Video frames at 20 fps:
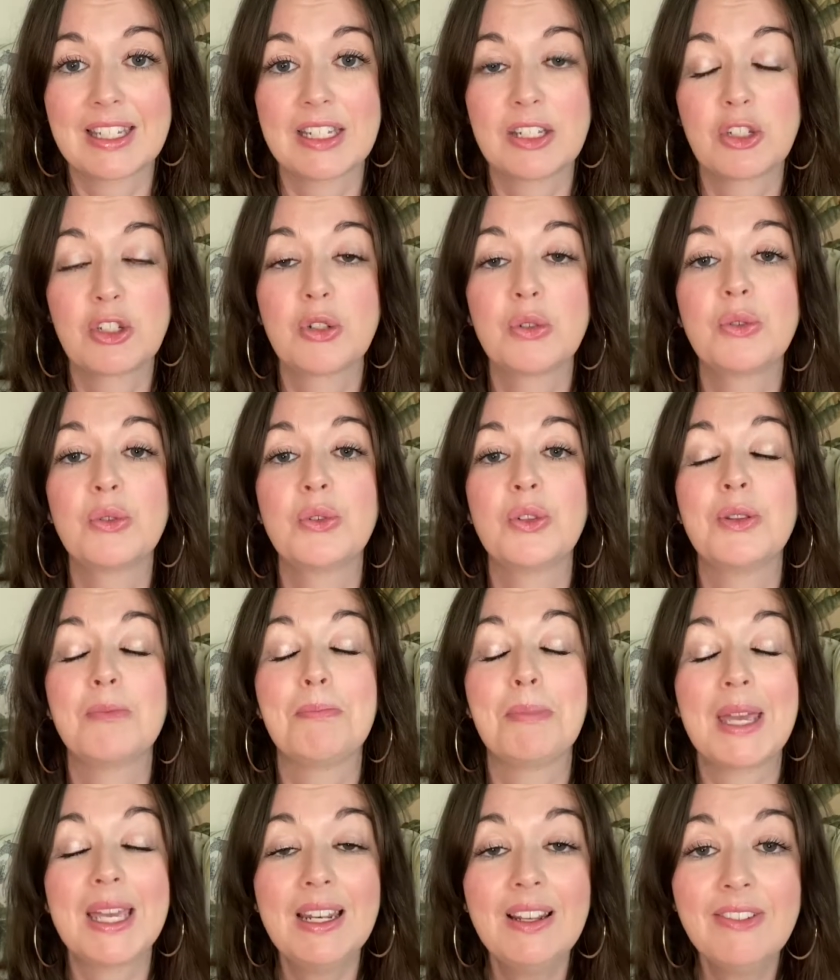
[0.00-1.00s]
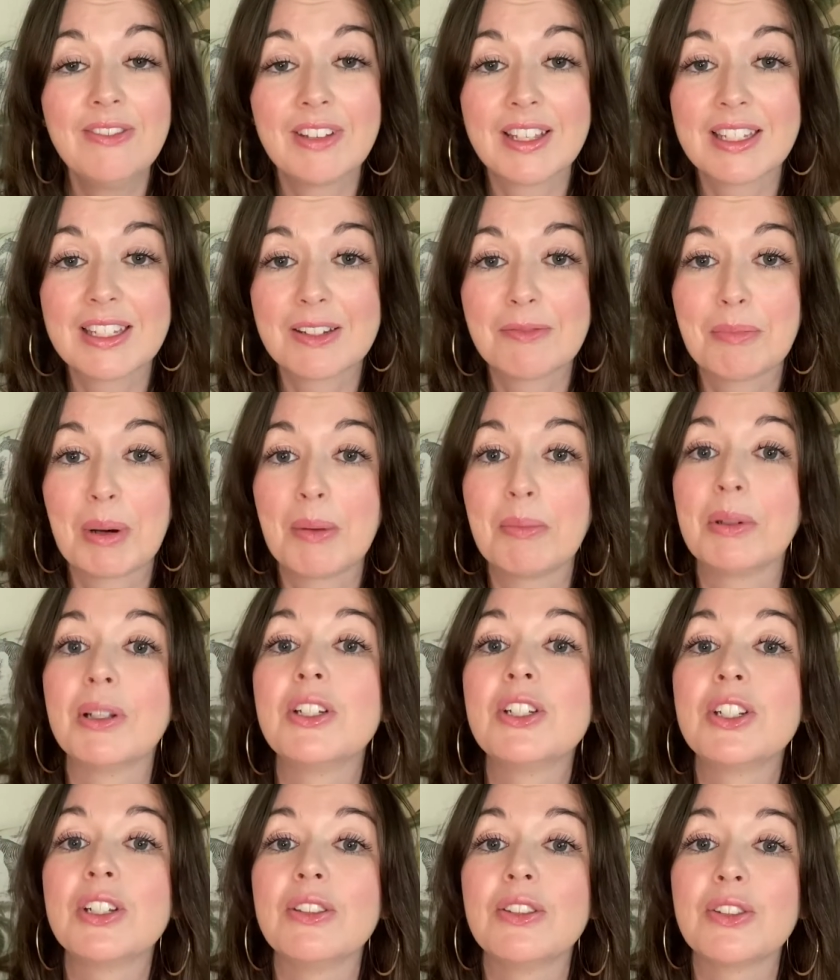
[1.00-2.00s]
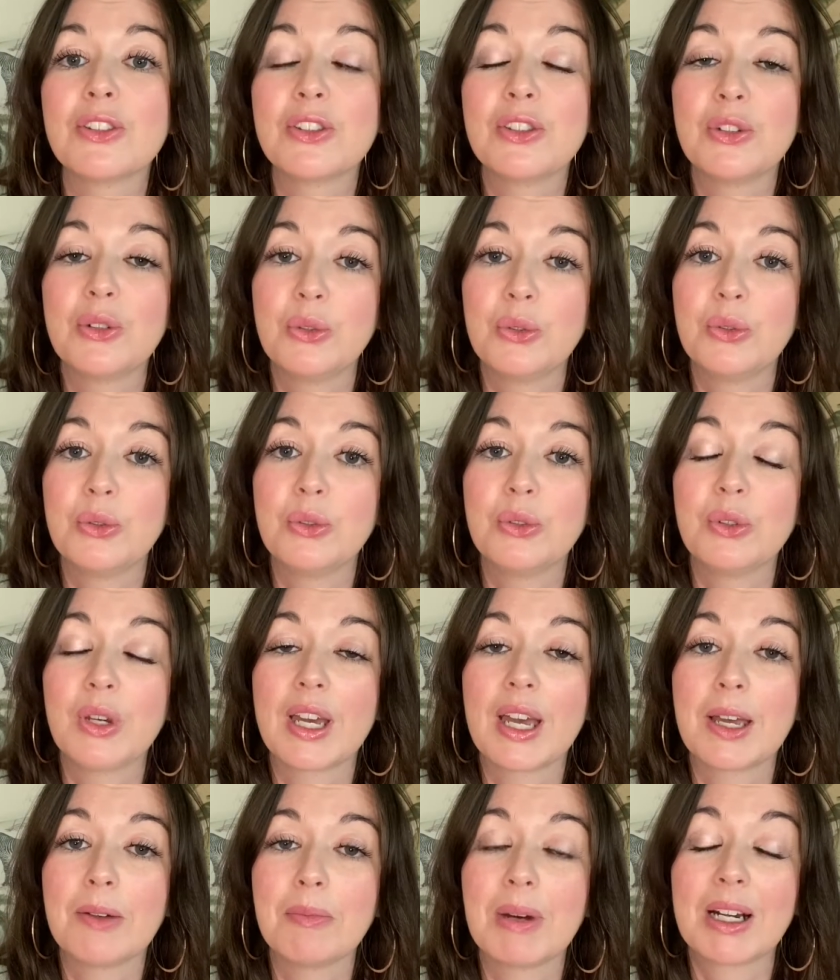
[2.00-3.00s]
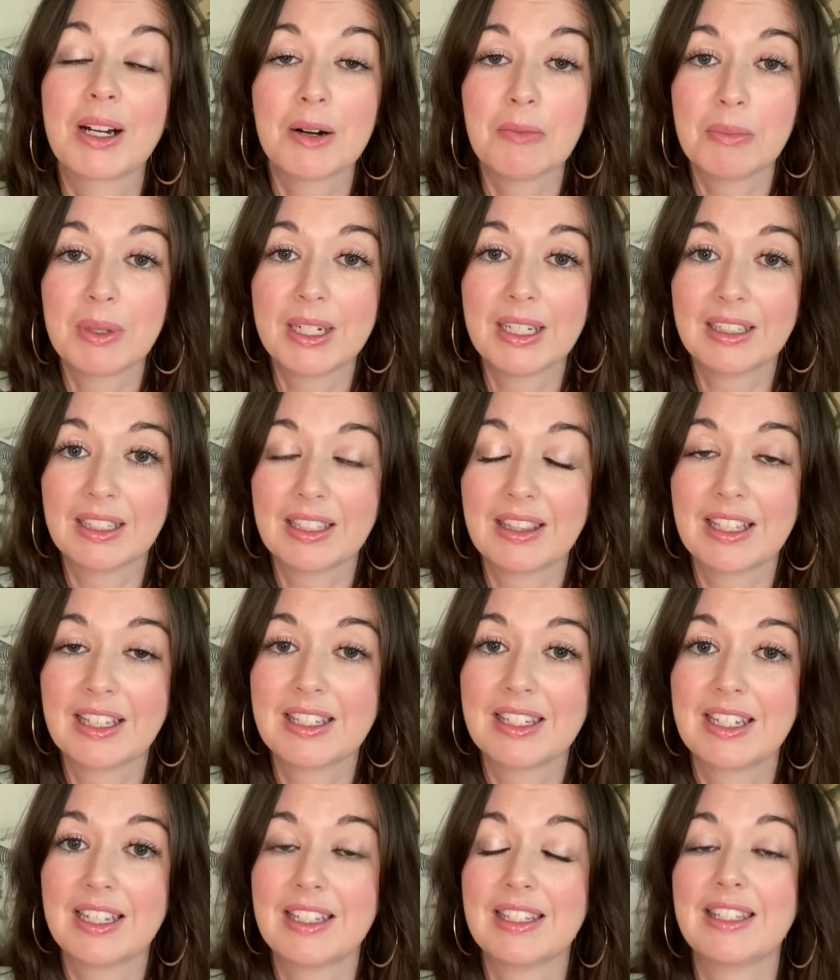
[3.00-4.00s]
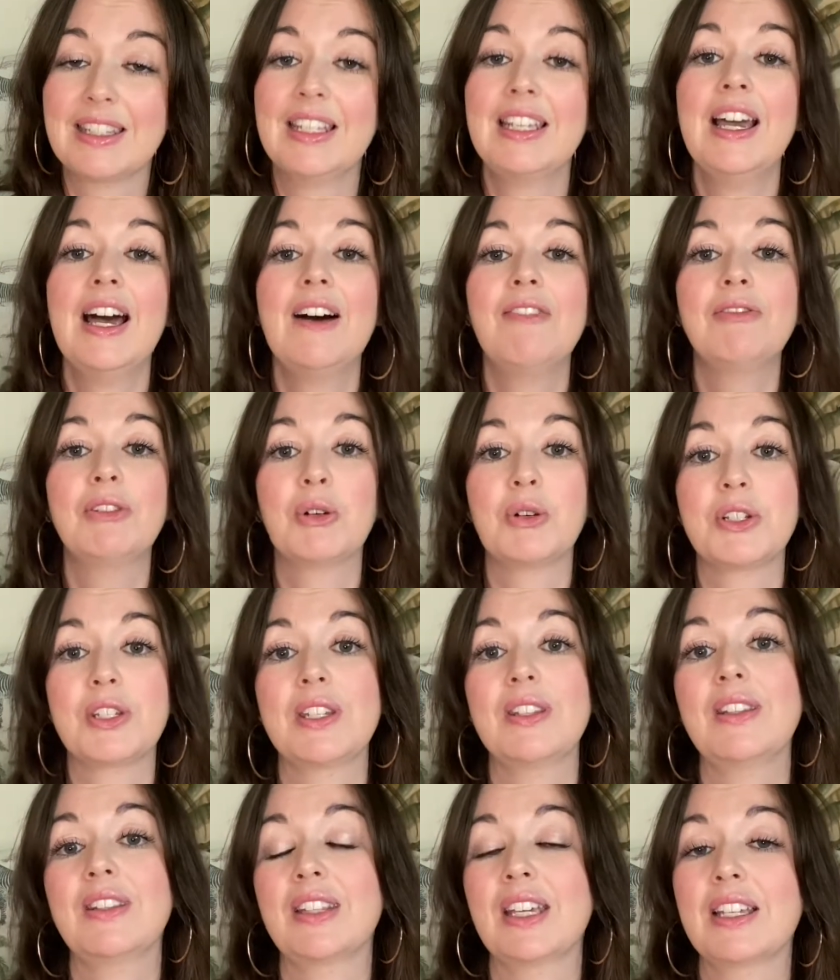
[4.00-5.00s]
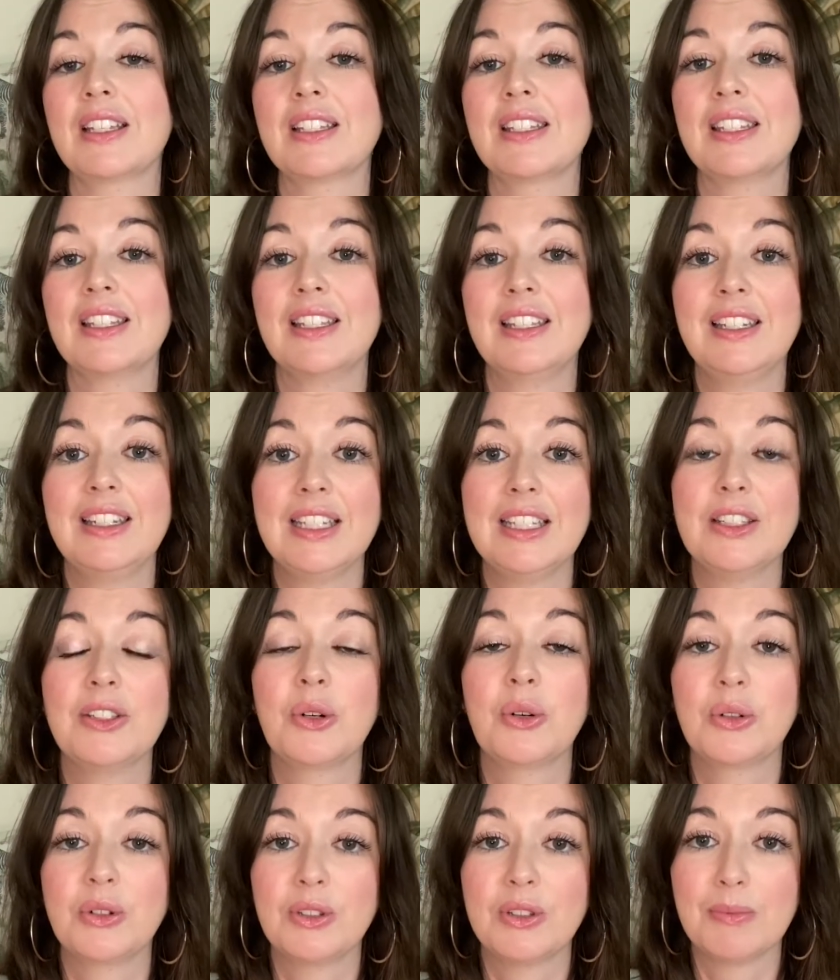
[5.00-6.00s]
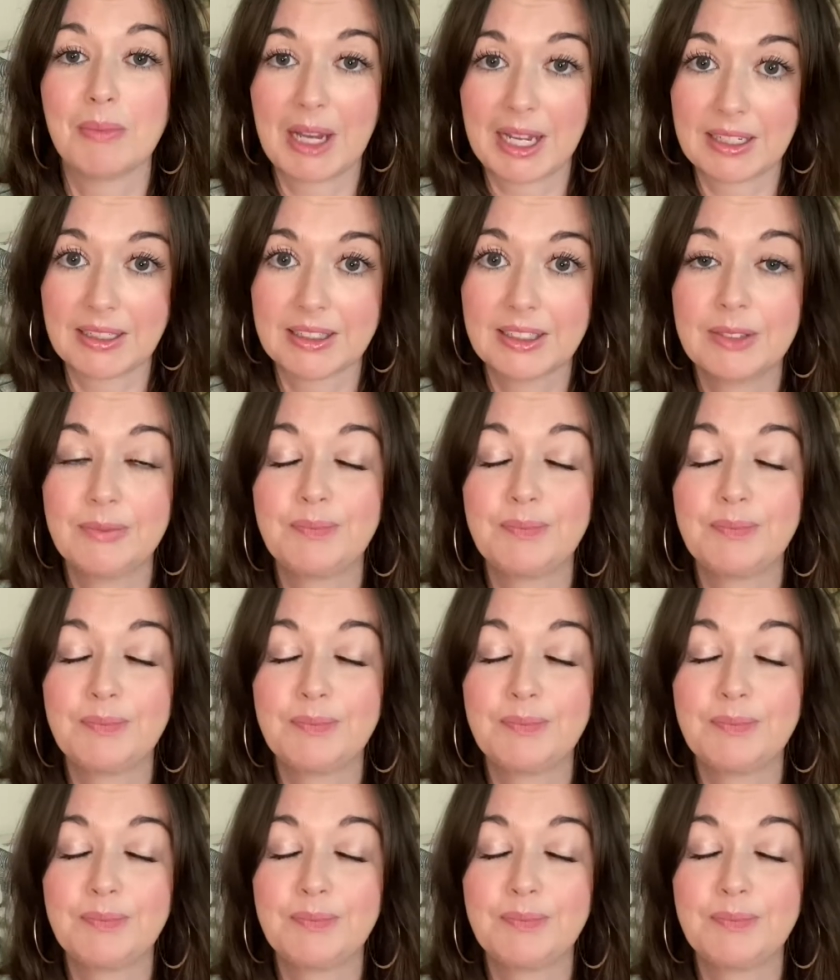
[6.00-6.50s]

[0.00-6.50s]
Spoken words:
So the benefits of publishing through a company like this is they have lots of the things that you need on demand.